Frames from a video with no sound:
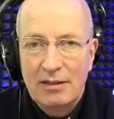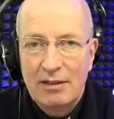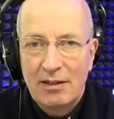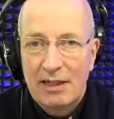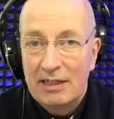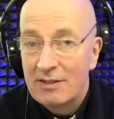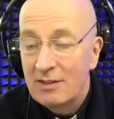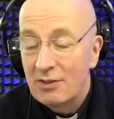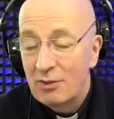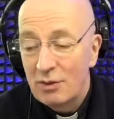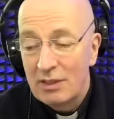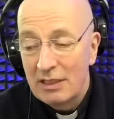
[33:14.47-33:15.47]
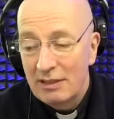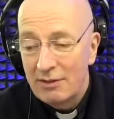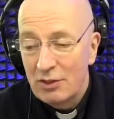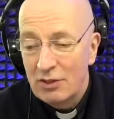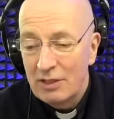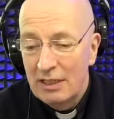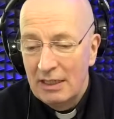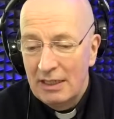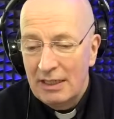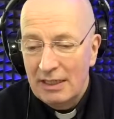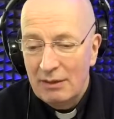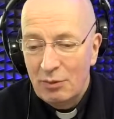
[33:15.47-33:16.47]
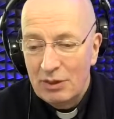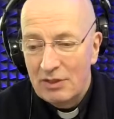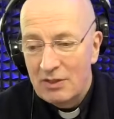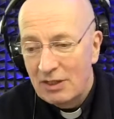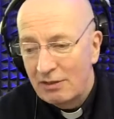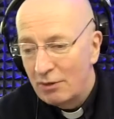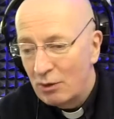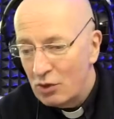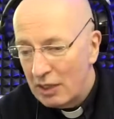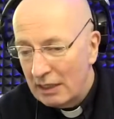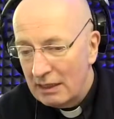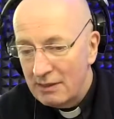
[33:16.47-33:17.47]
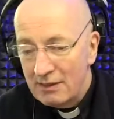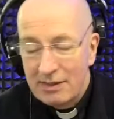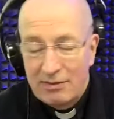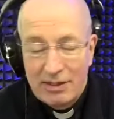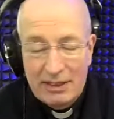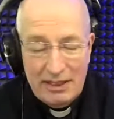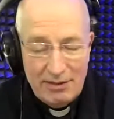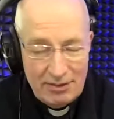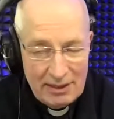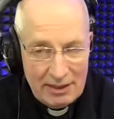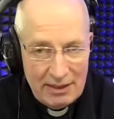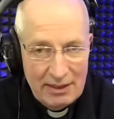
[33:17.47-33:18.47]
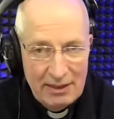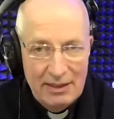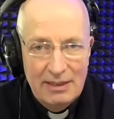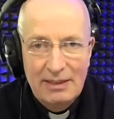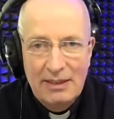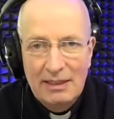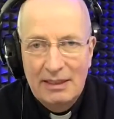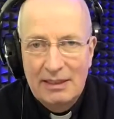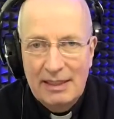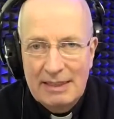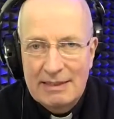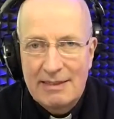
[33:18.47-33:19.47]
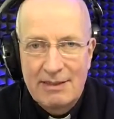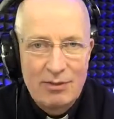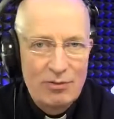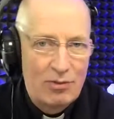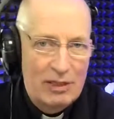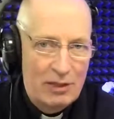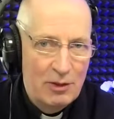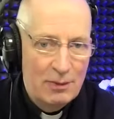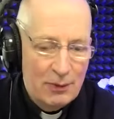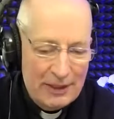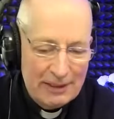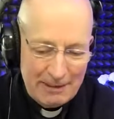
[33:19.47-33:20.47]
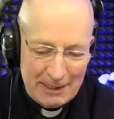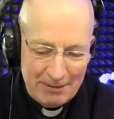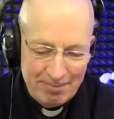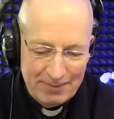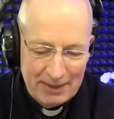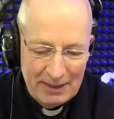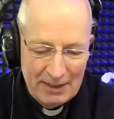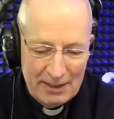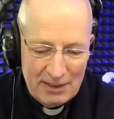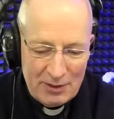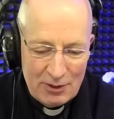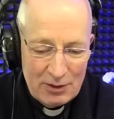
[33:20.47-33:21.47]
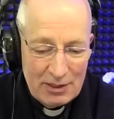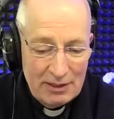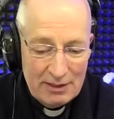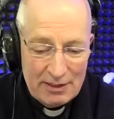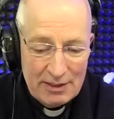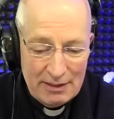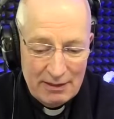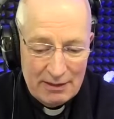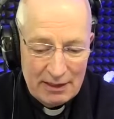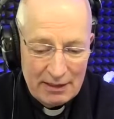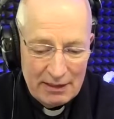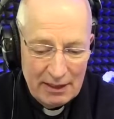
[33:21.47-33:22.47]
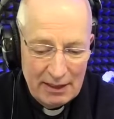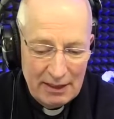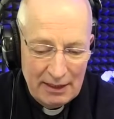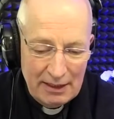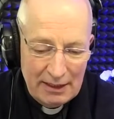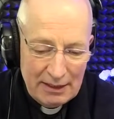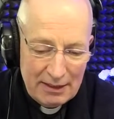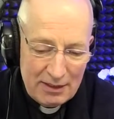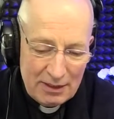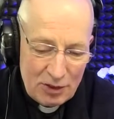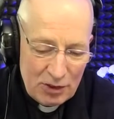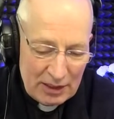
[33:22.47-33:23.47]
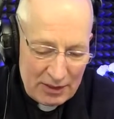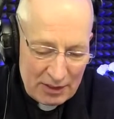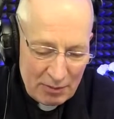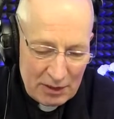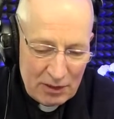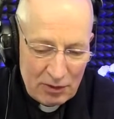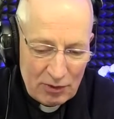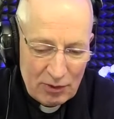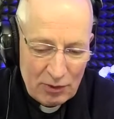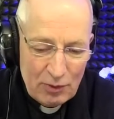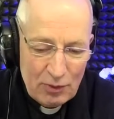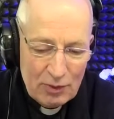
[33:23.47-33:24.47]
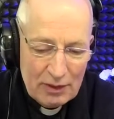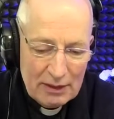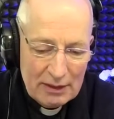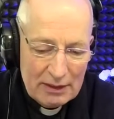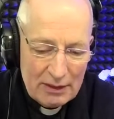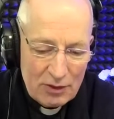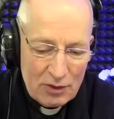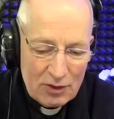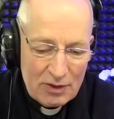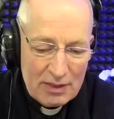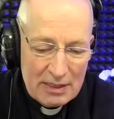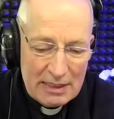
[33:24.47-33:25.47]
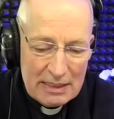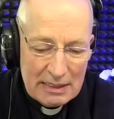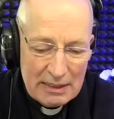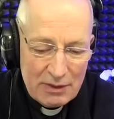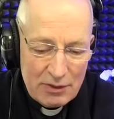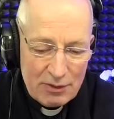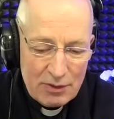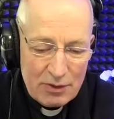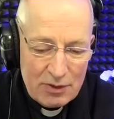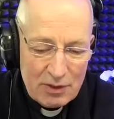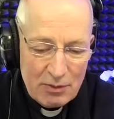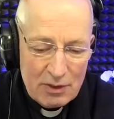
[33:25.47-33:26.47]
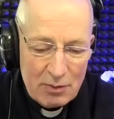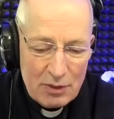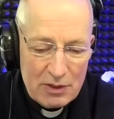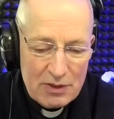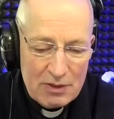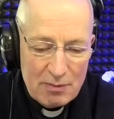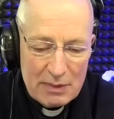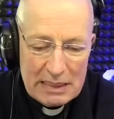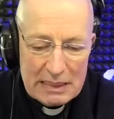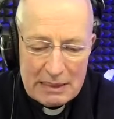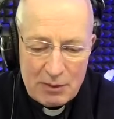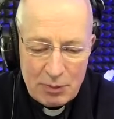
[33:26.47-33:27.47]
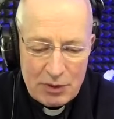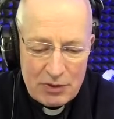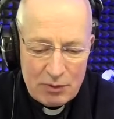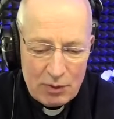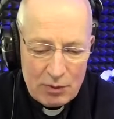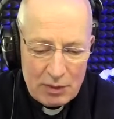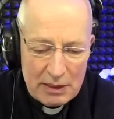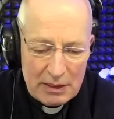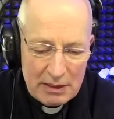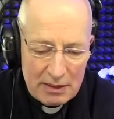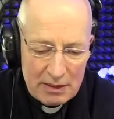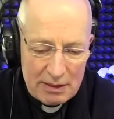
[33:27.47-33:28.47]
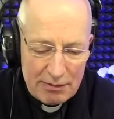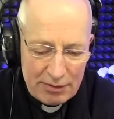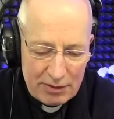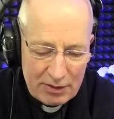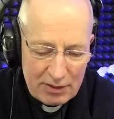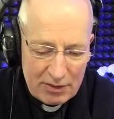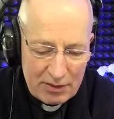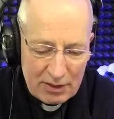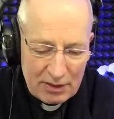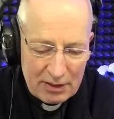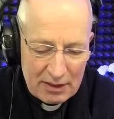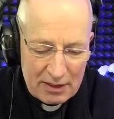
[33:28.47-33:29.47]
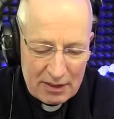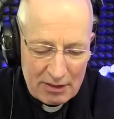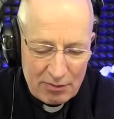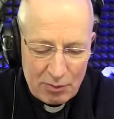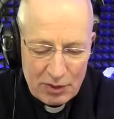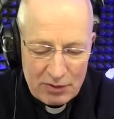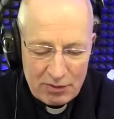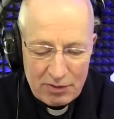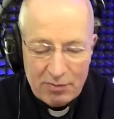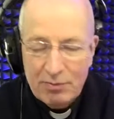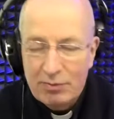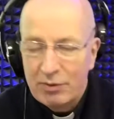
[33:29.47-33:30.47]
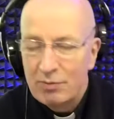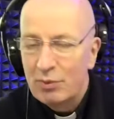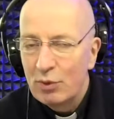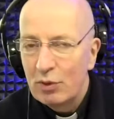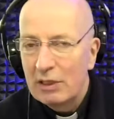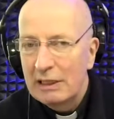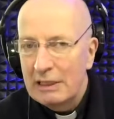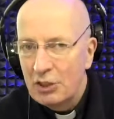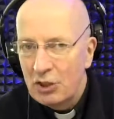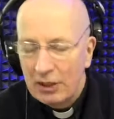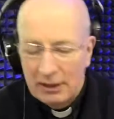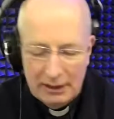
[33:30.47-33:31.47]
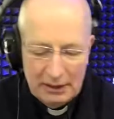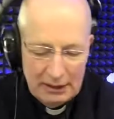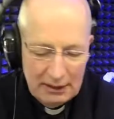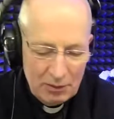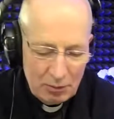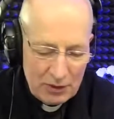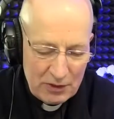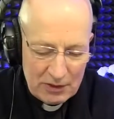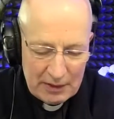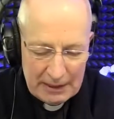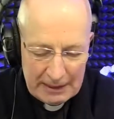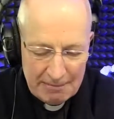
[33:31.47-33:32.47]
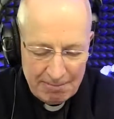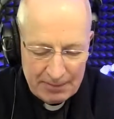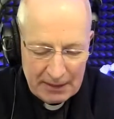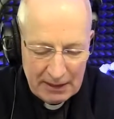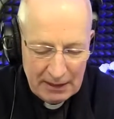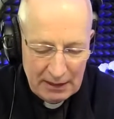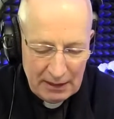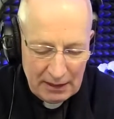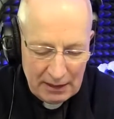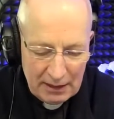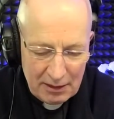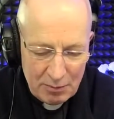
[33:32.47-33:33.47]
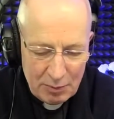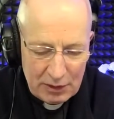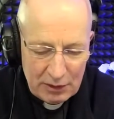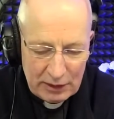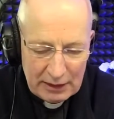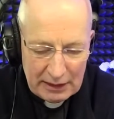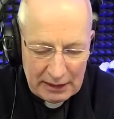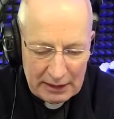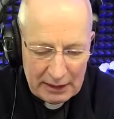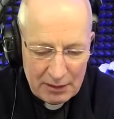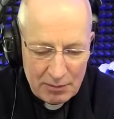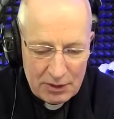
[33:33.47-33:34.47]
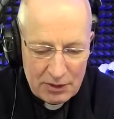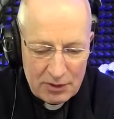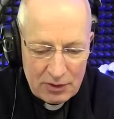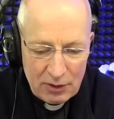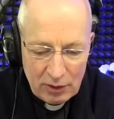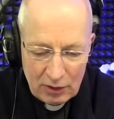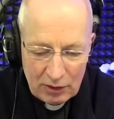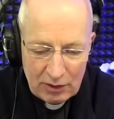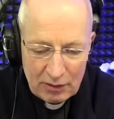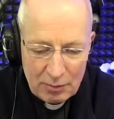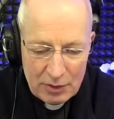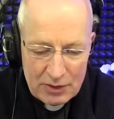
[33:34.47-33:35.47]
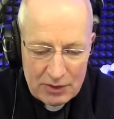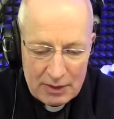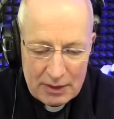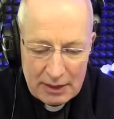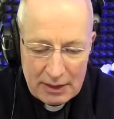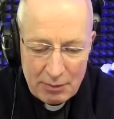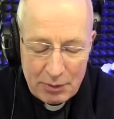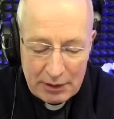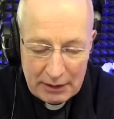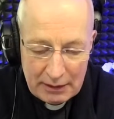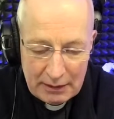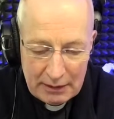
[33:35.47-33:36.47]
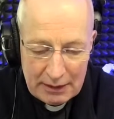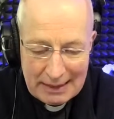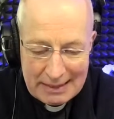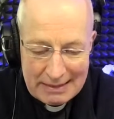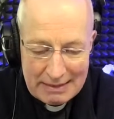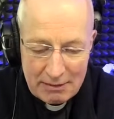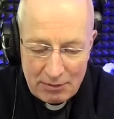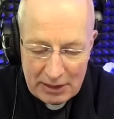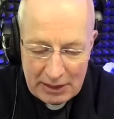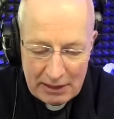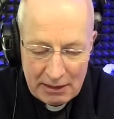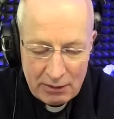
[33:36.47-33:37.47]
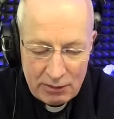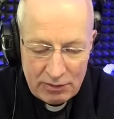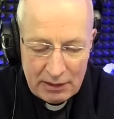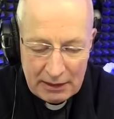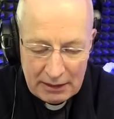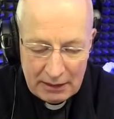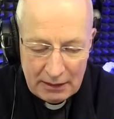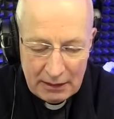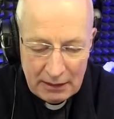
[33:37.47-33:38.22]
or access to a television with the Serview channels, and if they have, then they can access Radio Maria here. So delighted to hear that. And Jeanette sent me through just the details for some of the prisons. Midlands Prison would be different, a different prison from Portlaoise Prison there. But looking at them, there's Cork Prison, Arbor Hill, Castlereagh, Clover Hill,